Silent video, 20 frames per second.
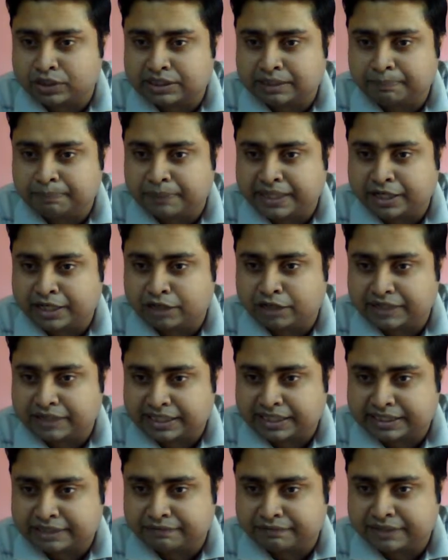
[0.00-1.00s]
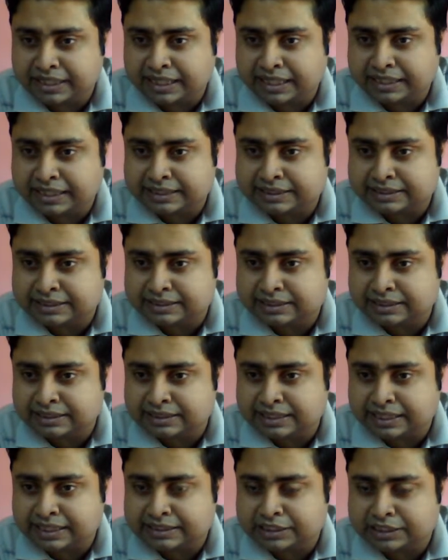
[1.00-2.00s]
to the plane of electric field and it is the
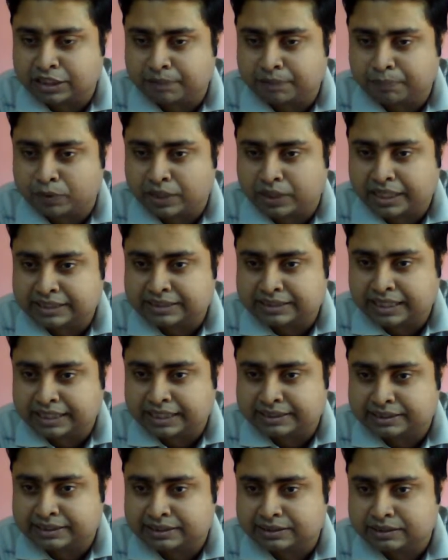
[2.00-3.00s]
direction of polarized light.